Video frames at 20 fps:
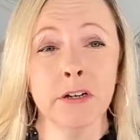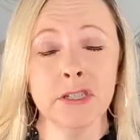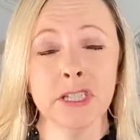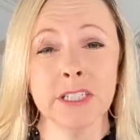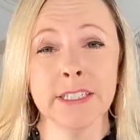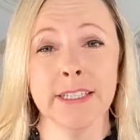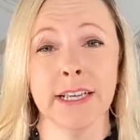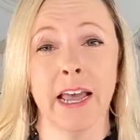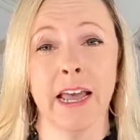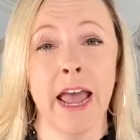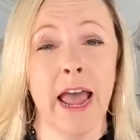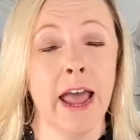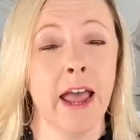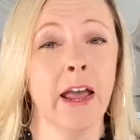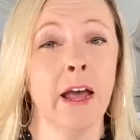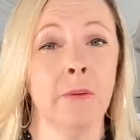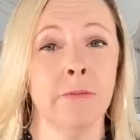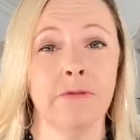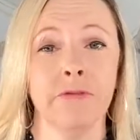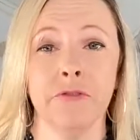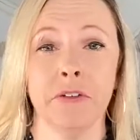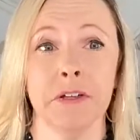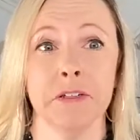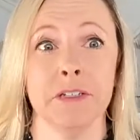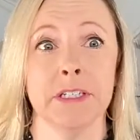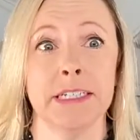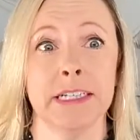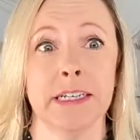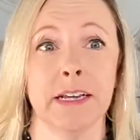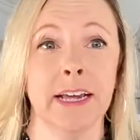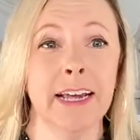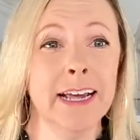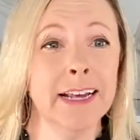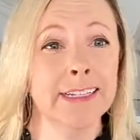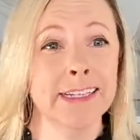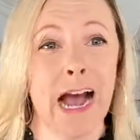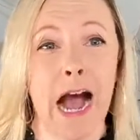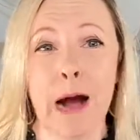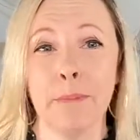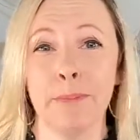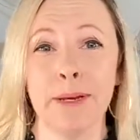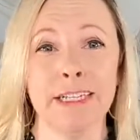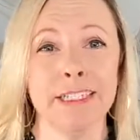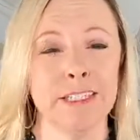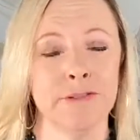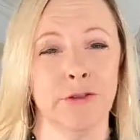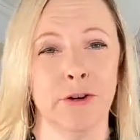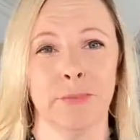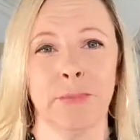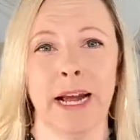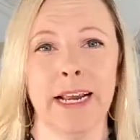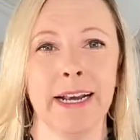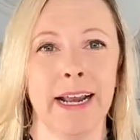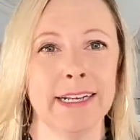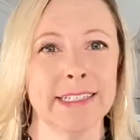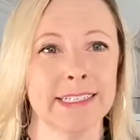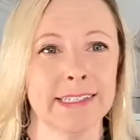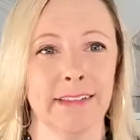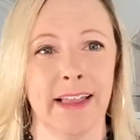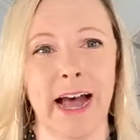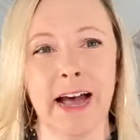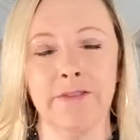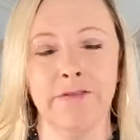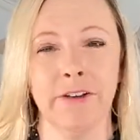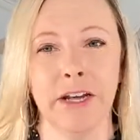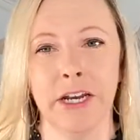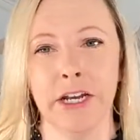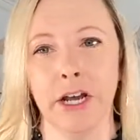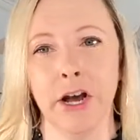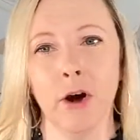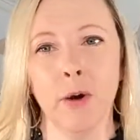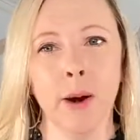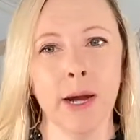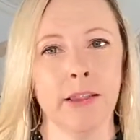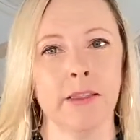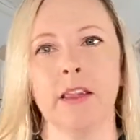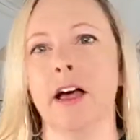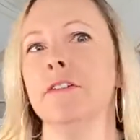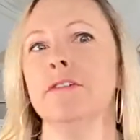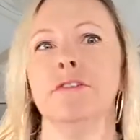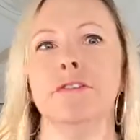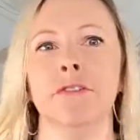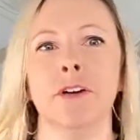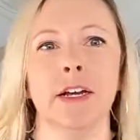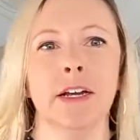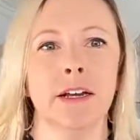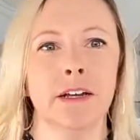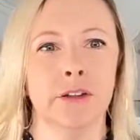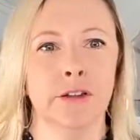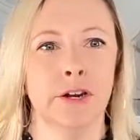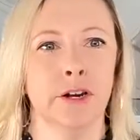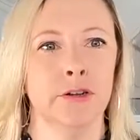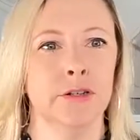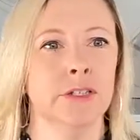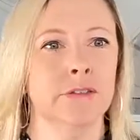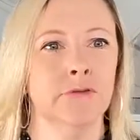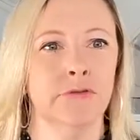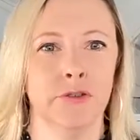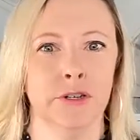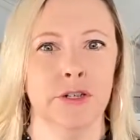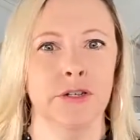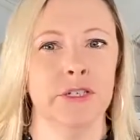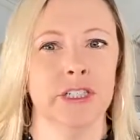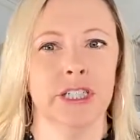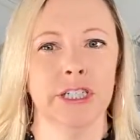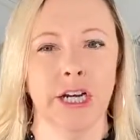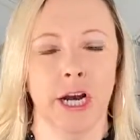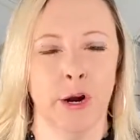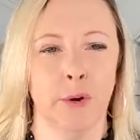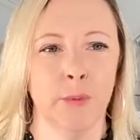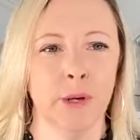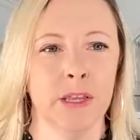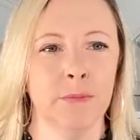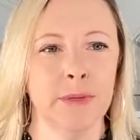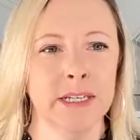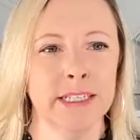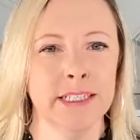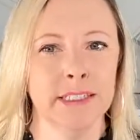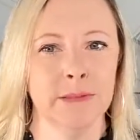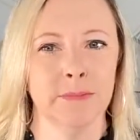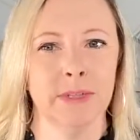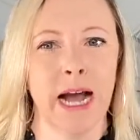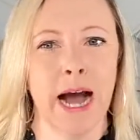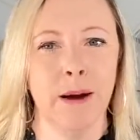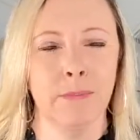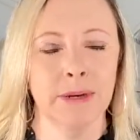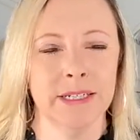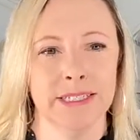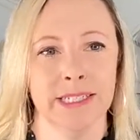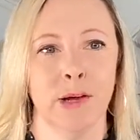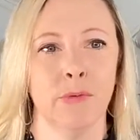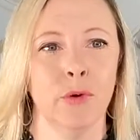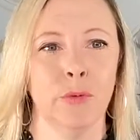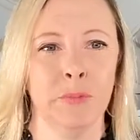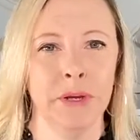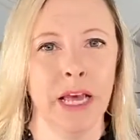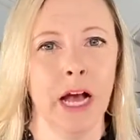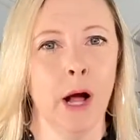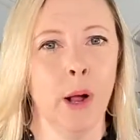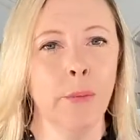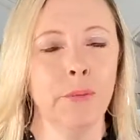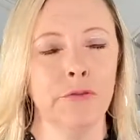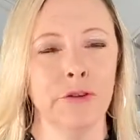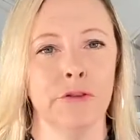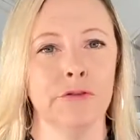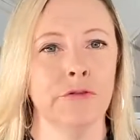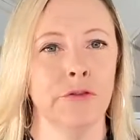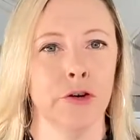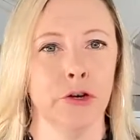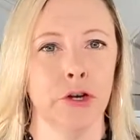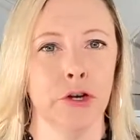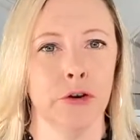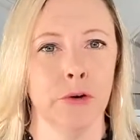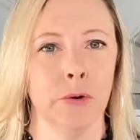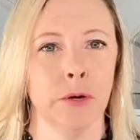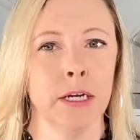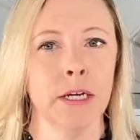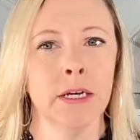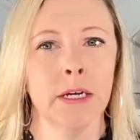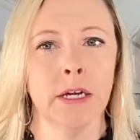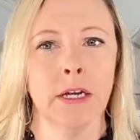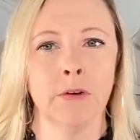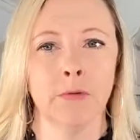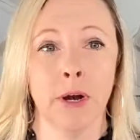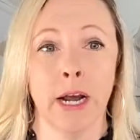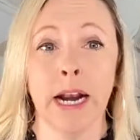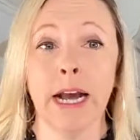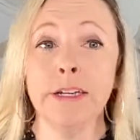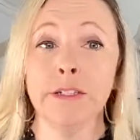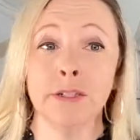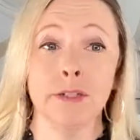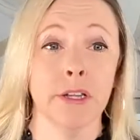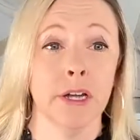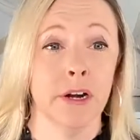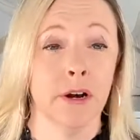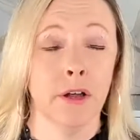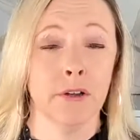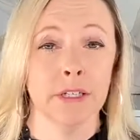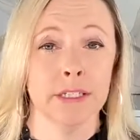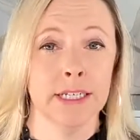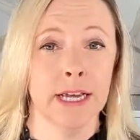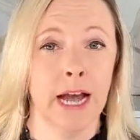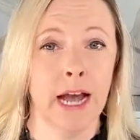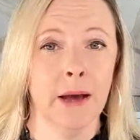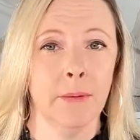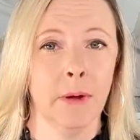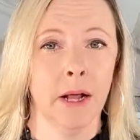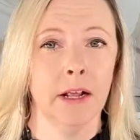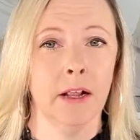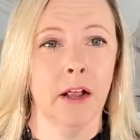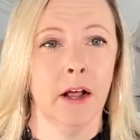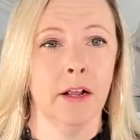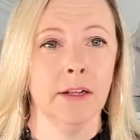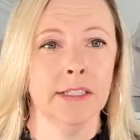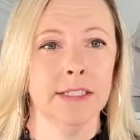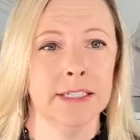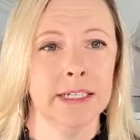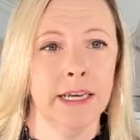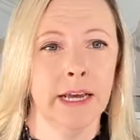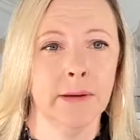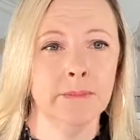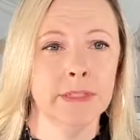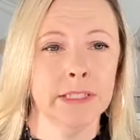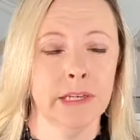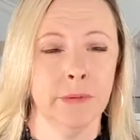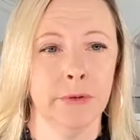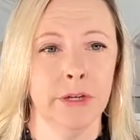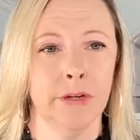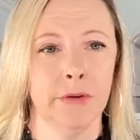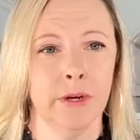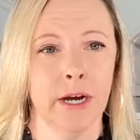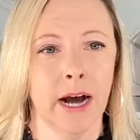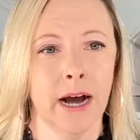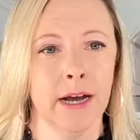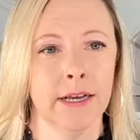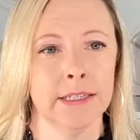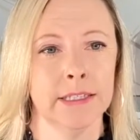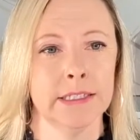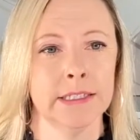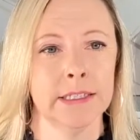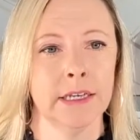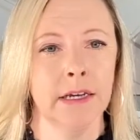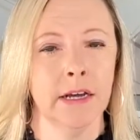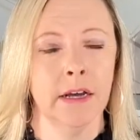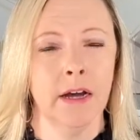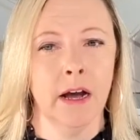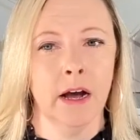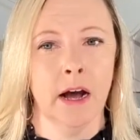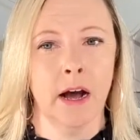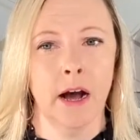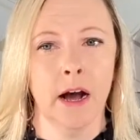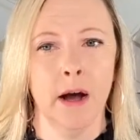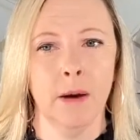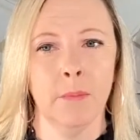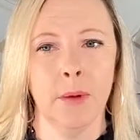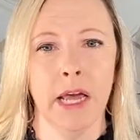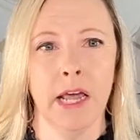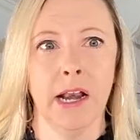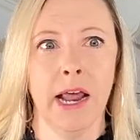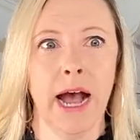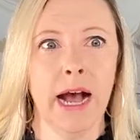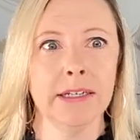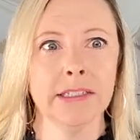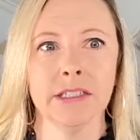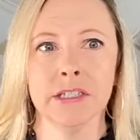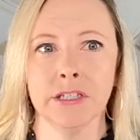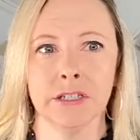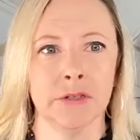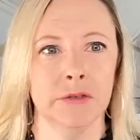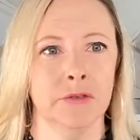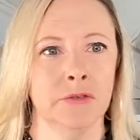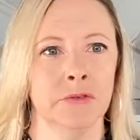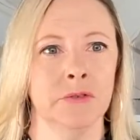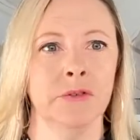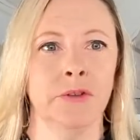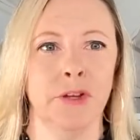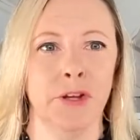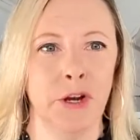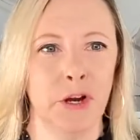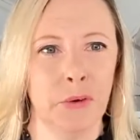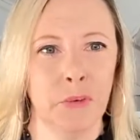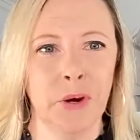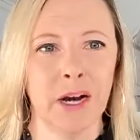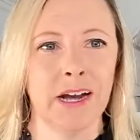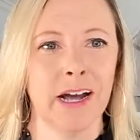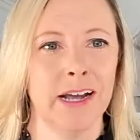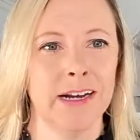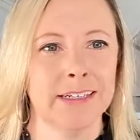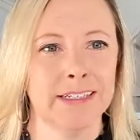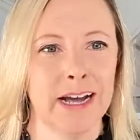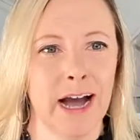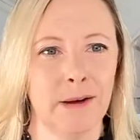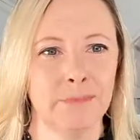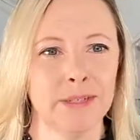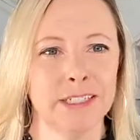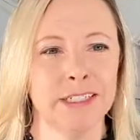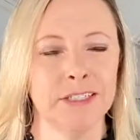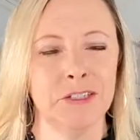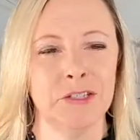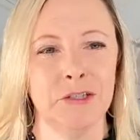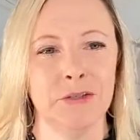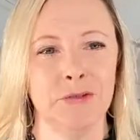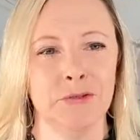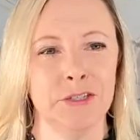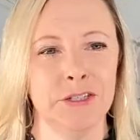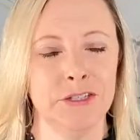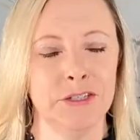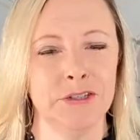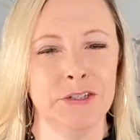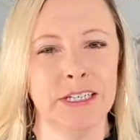Just say, hey, I'm fielding topics for my next live video. I'd love, for you to share with me some topics that would be helpful for you, right? I do that all the time. I'll DM some of you guys and ask you, what kind of topics do you